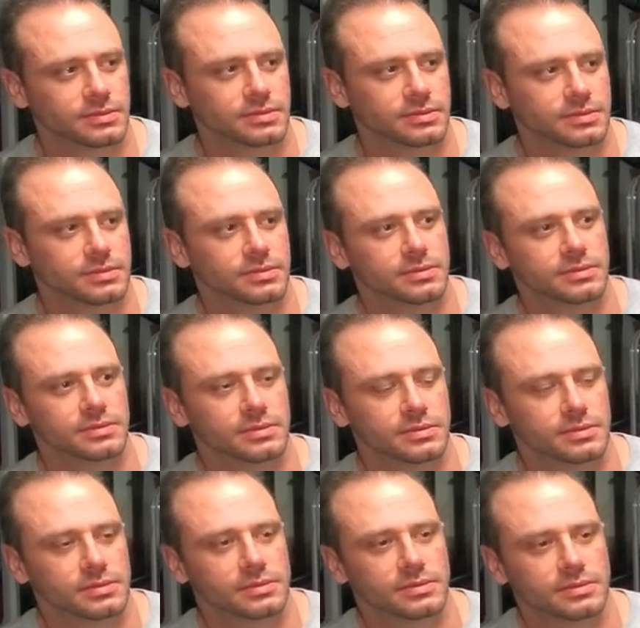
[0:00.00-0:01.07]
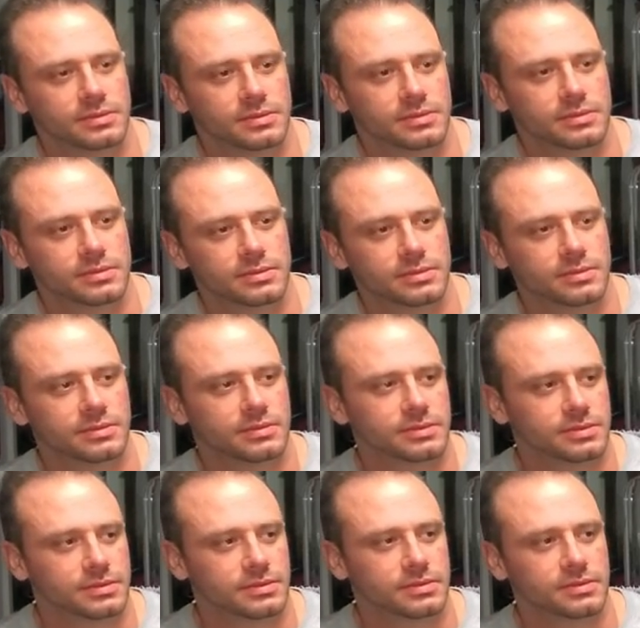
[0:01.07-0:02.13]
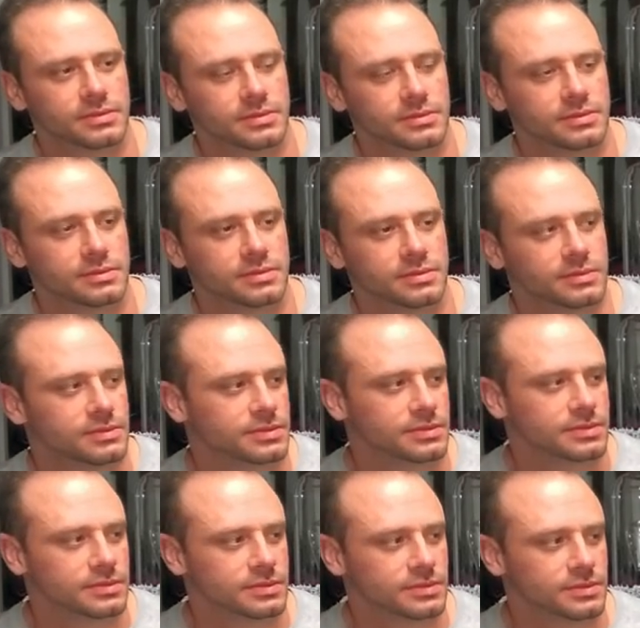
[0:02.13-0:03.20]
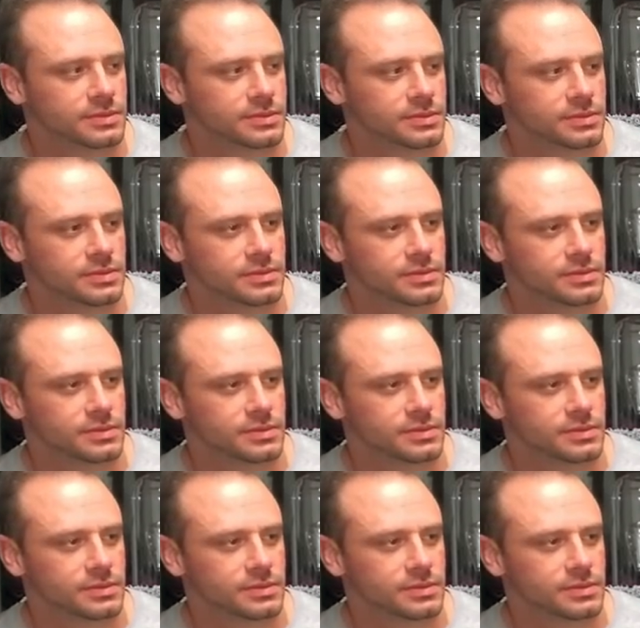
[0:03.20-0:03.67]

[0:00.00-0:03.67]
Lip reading: The person shown says nothing.